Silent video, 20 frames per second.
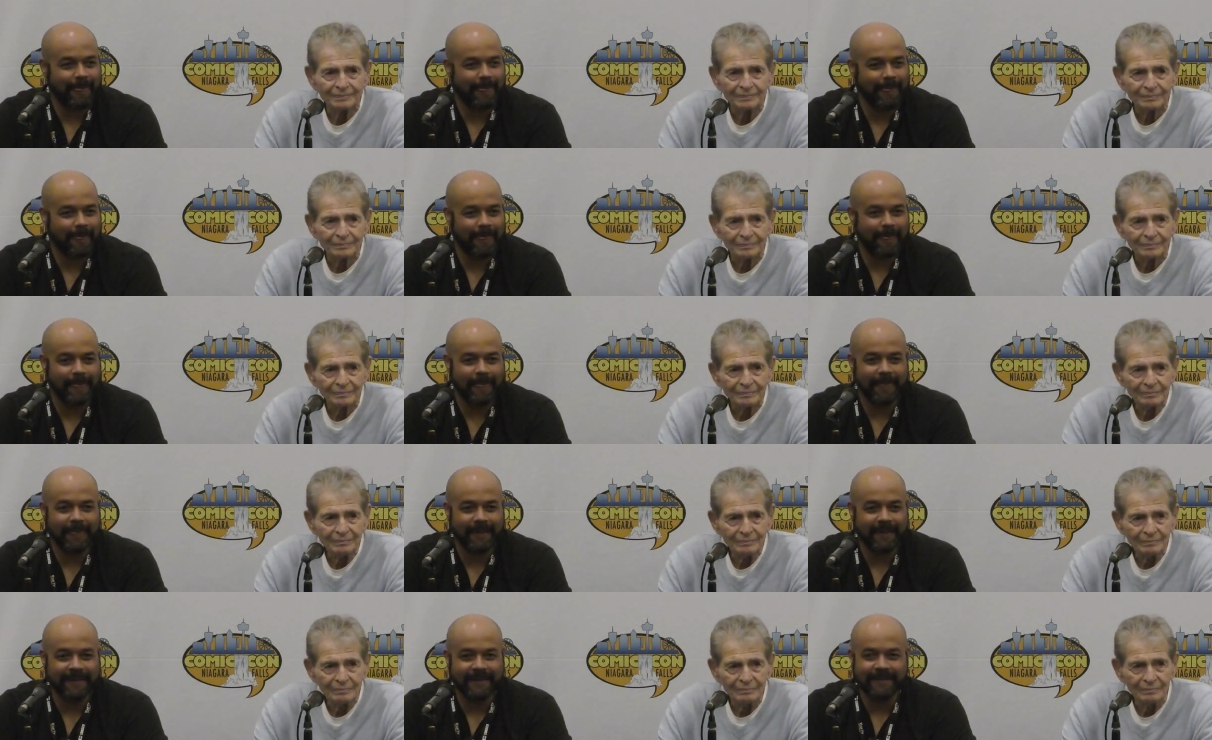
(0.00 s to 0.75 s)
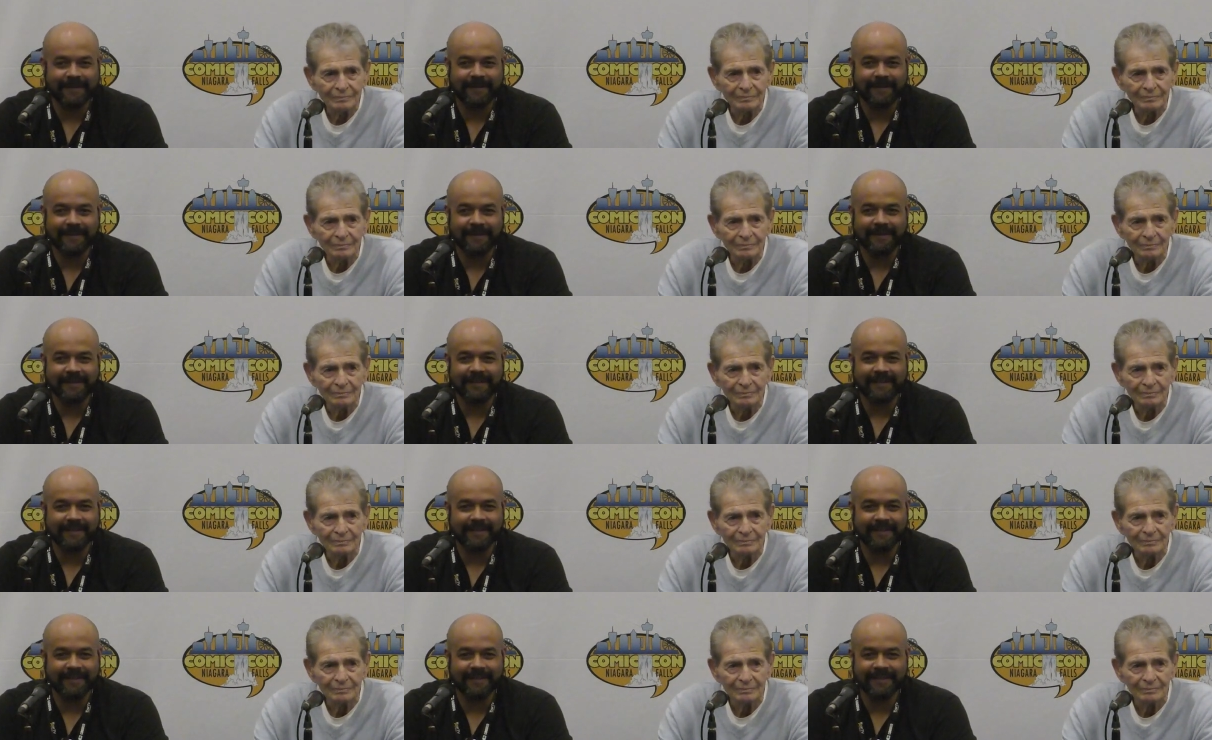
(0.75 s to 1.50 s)

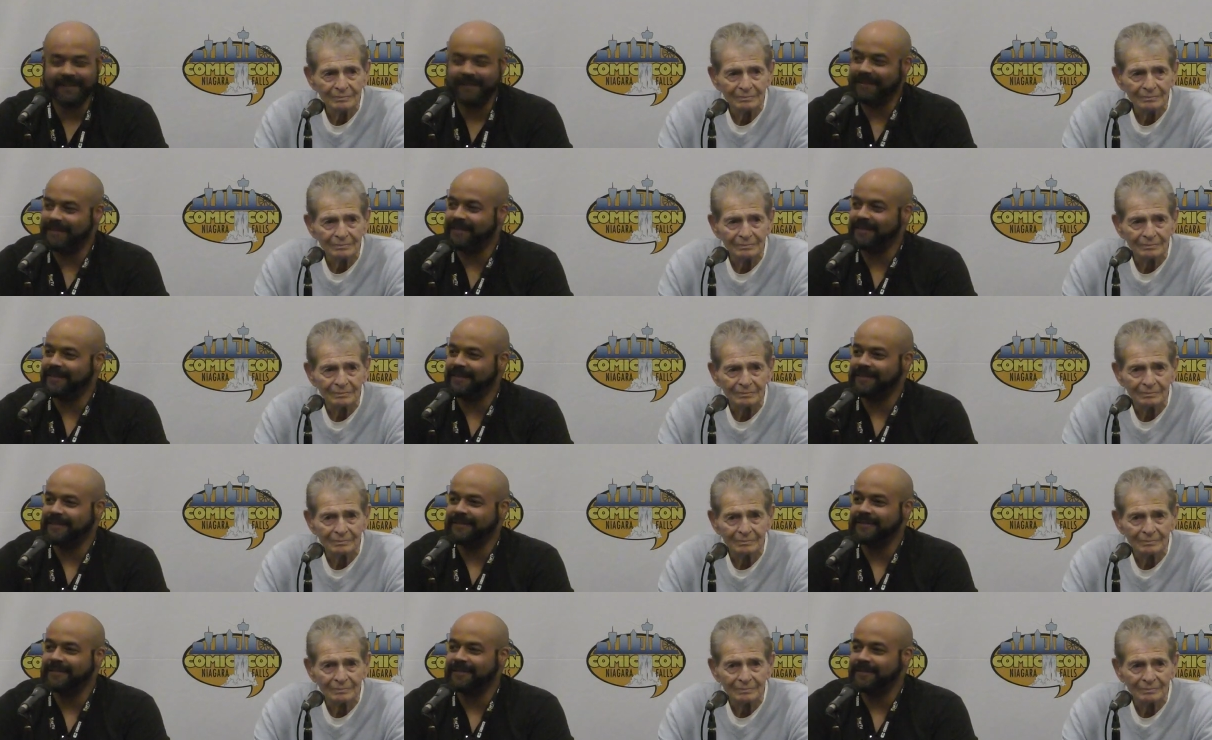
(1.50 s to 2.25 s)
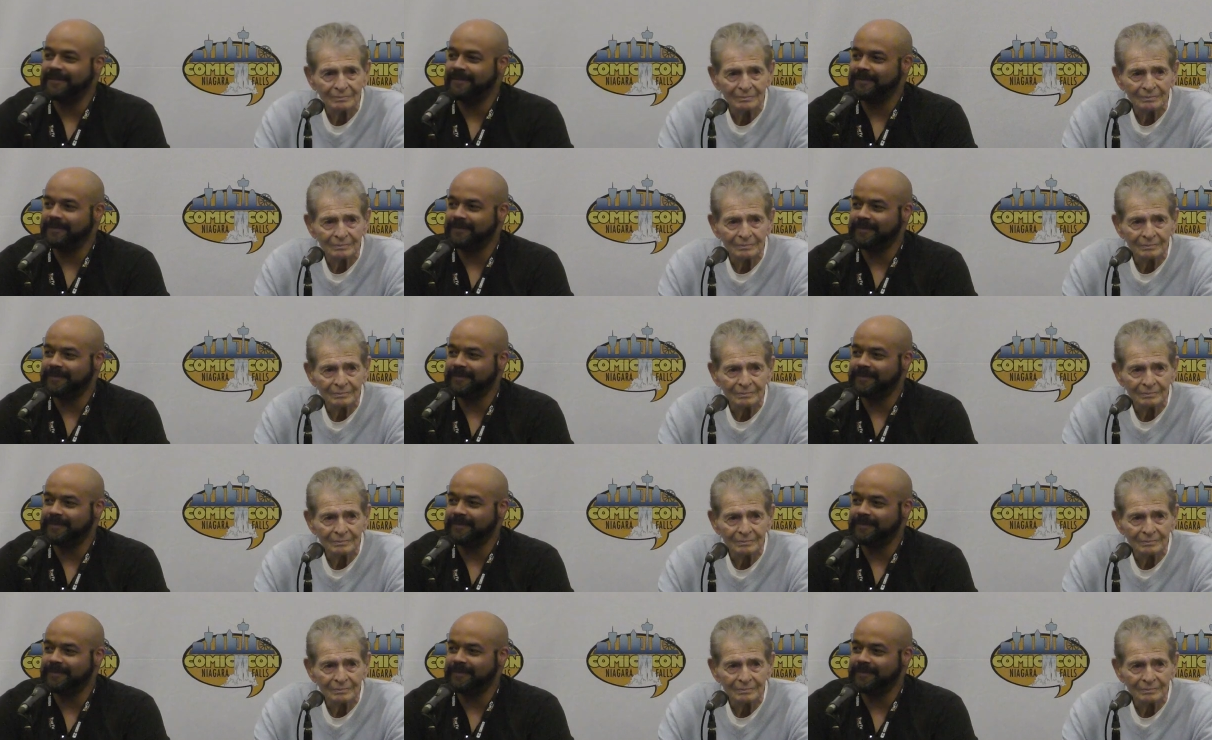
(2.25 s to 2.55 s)
(no one is talking)